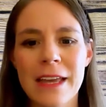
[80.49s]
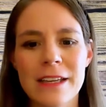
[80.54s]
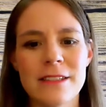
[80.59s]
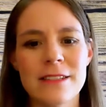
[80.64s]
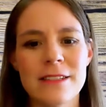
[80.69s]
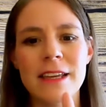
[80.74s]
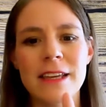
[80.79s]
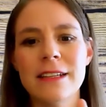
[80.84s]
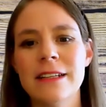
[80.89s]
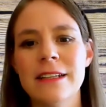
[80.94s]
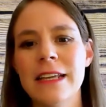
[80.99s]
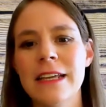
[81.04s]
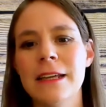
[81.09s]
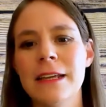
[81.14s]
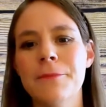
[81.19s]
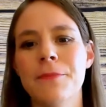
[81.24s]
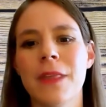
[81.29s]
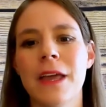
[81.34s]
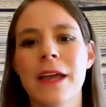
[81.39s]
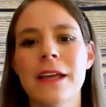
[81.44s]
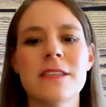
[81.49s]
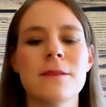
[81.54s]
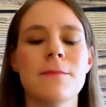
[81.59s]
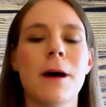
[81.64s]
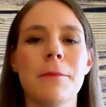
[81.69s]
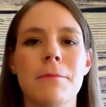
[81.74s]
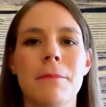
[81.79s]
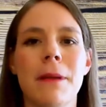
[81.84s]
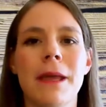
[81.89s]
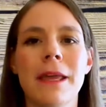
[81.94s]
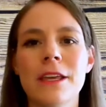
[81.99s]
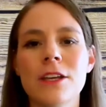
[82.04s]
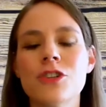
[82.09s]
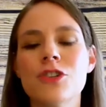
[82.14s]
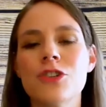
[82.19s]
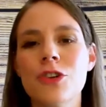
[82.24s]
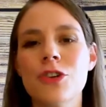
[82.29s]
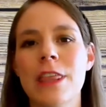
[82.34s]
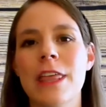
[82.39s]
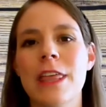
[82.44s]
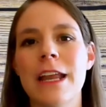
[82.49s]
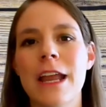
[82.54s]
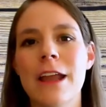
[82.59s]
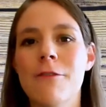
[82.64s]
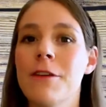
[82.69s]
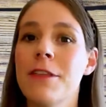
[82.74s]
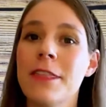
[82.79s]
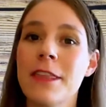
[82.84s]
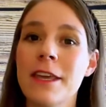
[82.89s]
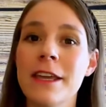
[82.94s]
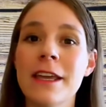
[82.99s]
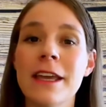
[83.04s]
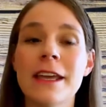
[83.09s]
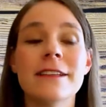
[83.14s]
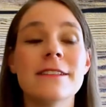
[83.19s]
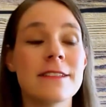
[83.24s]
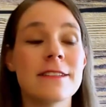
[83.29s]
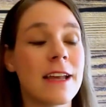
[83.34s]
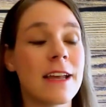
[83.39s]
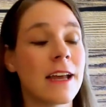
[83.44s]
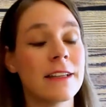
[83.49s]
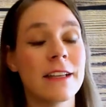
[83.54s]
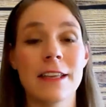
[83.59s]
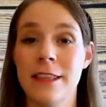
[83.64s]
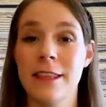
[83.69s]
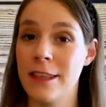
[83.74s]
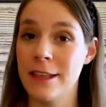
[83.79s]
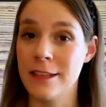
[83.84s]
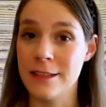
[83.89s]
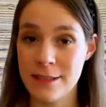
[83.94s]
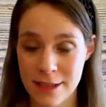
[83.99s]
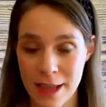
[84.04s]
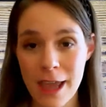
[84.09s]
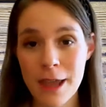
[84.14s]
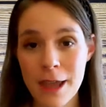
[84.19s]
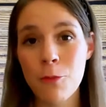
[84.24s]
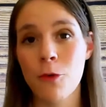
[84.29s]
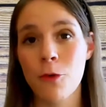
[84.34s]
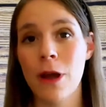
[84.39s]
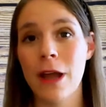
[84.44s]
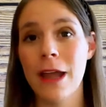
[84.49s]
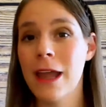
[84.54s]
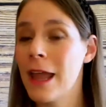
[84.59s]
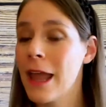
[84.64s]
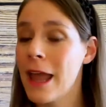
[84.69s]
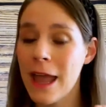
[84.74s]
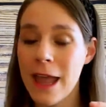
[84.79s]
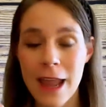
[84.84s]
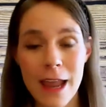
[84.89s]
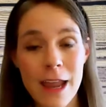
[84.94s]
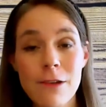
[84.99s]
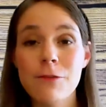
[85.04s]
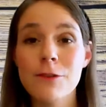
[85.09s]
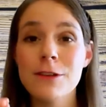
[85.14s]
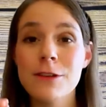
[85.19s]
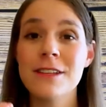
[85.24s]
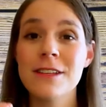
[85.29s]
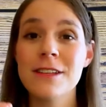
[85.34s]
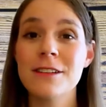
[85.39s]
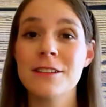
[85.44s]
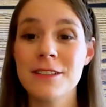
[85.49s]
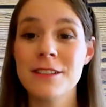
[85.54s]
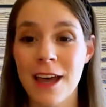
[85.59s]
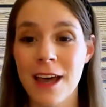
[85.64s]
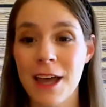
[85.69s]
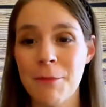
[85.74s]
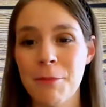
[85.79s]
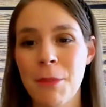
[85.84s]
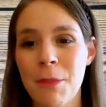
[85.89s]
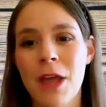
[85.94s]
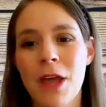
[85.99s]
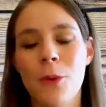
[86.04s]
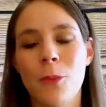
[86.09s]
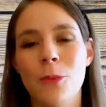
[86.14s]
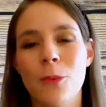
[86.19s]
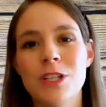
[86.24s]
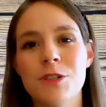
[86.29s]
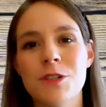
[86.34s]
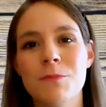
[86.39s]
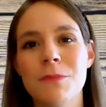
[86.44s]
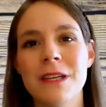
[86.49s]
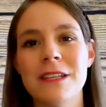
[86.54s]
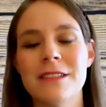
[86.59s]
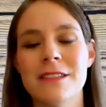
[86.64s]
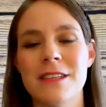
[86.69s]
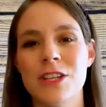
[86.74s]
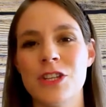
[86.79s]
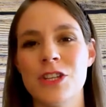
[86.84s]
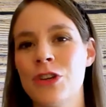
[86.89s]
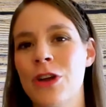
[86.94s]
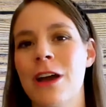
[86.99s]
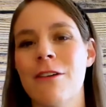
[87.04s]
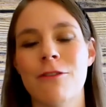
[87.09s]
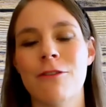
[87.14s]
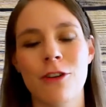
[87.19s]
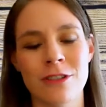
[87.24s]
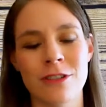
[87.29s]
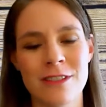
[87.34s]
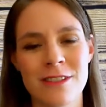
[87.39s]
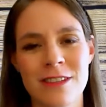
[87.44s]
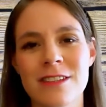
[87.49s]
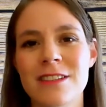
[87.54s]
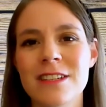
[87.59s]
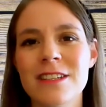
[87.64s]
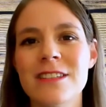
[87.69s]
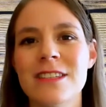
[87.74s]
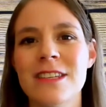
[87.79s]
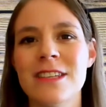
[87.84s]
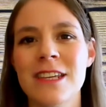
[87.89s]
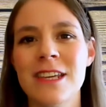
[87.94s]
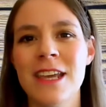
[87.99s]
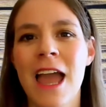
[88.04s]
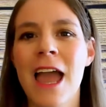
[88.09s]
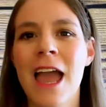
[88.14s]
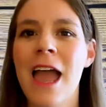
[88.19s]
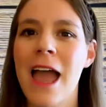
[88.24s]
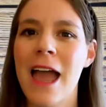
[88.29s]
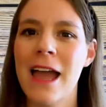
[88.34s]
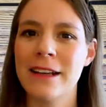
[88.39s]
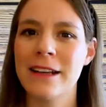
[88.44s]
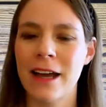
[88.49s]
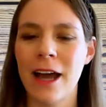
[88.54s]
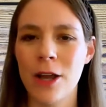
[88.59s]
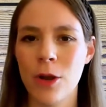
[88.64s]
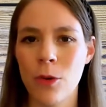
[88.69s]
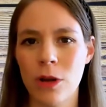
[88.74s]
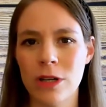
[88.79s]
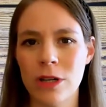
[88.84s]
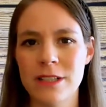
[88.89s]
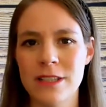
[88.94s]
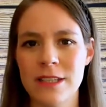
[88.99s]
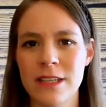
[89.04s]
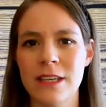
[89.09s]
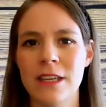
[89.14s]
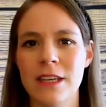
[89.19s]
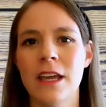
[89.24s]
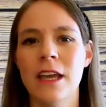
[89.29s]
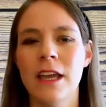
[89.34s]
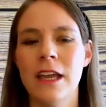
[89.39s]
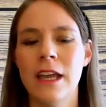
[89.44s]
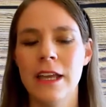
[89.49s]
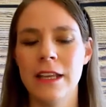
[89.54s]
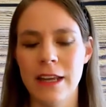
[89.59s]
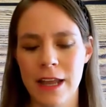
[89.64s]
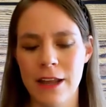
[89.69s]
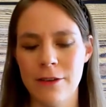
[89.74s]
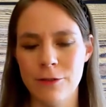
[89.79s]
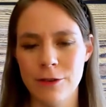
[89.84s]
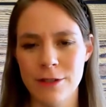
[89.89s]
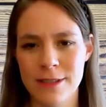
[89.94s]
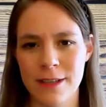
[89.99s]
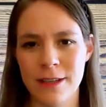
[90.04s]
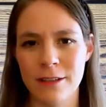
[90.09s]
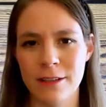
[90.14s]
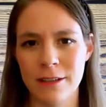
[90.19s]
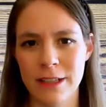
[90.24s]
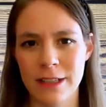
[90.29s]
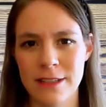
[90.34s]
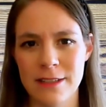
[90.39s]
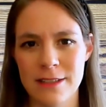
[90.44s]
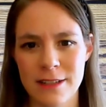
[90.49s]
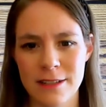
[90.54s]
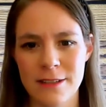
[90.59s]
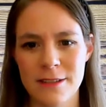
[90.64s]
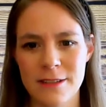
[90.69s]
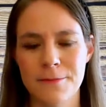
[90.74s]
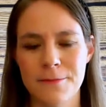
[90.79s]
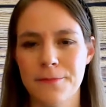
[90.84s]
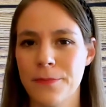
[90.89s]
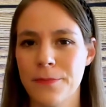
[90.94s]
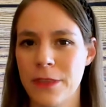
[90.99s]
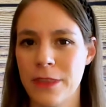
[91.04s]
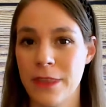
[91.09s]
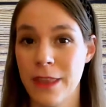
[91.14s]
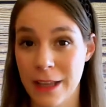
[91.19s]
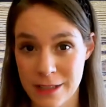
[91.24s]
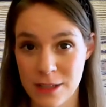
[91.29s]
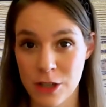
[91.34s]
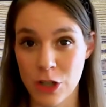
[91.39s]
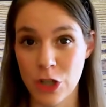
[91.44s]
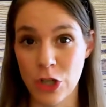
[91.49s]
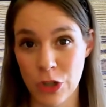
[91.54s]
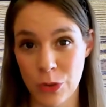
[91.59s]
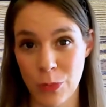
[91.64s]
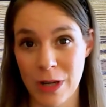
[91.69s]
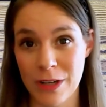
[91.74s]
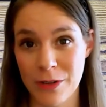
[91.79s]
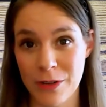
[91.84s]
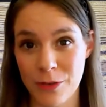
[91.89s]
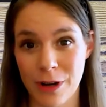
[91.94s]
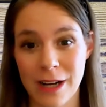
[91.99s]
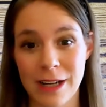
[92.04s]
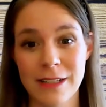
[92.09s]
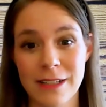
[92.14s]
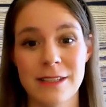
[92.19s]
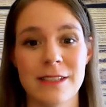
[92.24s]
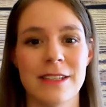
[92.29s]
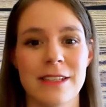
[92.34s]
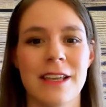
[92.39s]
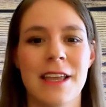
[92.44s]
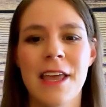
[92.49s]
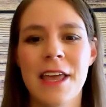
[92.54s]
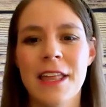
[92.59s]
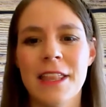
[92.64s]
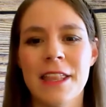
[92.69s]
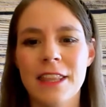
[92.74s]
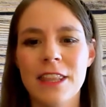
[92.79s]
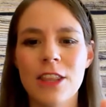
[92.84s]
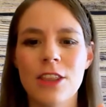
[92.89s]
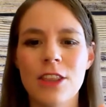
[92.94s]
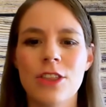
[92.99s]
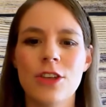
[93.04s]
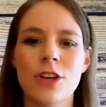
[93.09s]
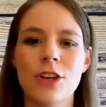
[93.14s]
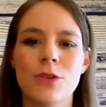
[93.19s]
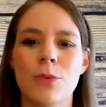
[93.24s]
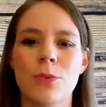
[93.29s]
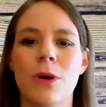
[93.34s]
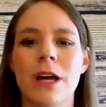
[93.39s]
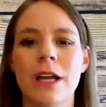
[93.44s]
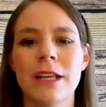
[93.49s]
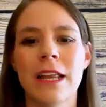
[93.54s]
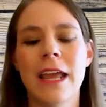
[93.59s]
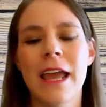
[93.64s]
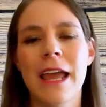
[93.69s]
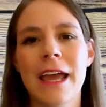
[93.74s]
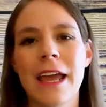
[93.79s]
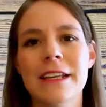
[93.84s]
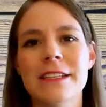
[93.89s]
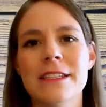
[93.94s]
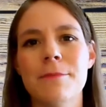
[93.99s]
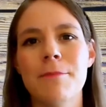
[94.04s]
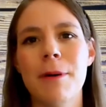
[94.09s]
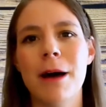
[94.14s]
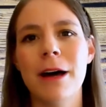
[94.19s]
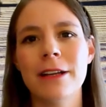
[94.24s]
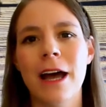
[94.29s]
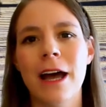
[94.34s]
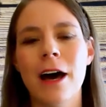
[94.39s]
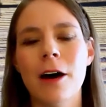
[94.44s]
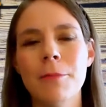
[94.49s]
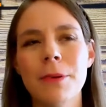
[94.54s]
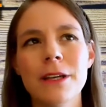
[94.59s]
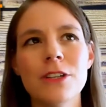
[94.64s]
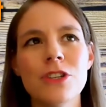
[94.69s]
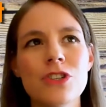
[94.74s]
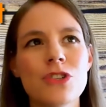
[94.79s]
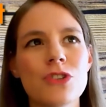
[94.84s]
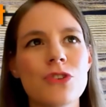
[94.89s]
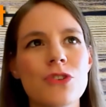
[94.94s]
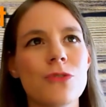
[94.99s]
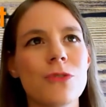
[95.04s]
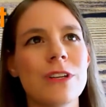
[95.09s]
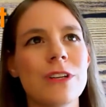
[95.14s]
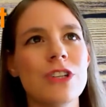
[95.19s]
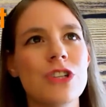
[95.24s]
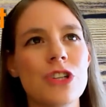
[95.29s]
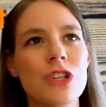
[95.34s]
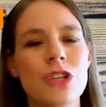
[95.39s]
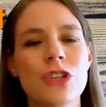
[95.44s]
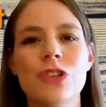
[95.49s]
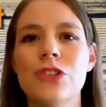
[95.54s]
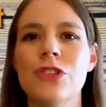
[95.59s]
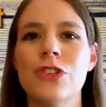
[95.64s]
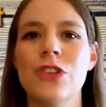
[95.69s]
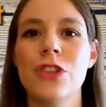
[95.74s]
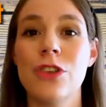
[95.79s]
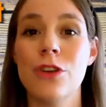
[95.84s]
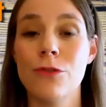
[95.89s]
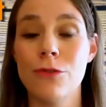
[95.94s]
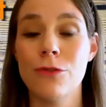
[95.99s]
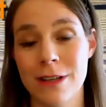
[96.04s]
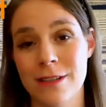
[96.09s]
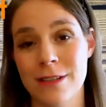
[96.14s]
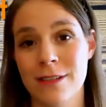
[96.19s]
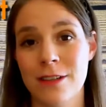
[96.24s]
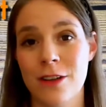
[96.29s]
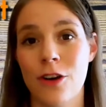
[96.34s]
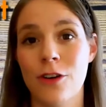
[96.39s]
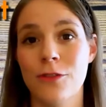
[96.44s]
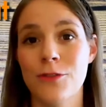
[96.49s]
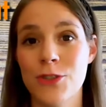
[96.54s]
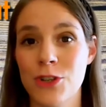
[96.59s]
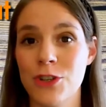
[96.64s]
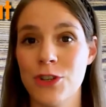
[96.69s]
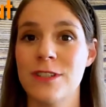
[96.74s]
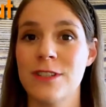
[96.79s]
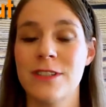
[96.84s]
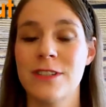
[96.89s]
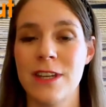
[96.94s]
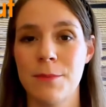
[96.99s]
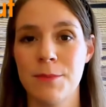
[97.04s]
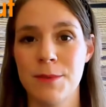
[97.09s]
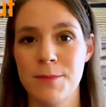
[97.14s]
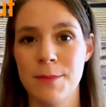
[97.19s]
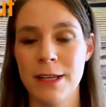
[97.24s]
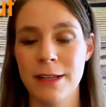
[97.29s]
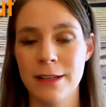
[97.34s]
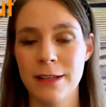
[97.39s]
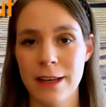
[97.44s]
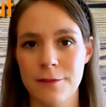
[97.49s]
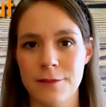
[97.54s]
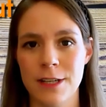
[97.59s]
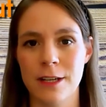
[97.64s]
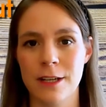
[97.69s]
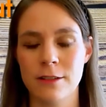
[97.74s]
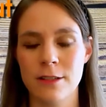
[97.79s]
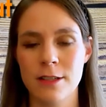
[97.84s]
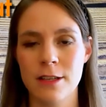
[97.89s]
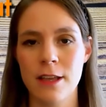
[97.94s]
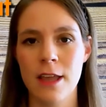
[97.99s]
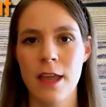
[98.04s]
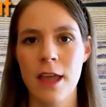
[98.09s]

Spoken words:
Secondly, it's about making sure that everything is done the same way every single time, which means that you have consistency and high quality in every single instance. That's a good one, right? Then the third one is about helping to reduce the risk of certain steps being left out.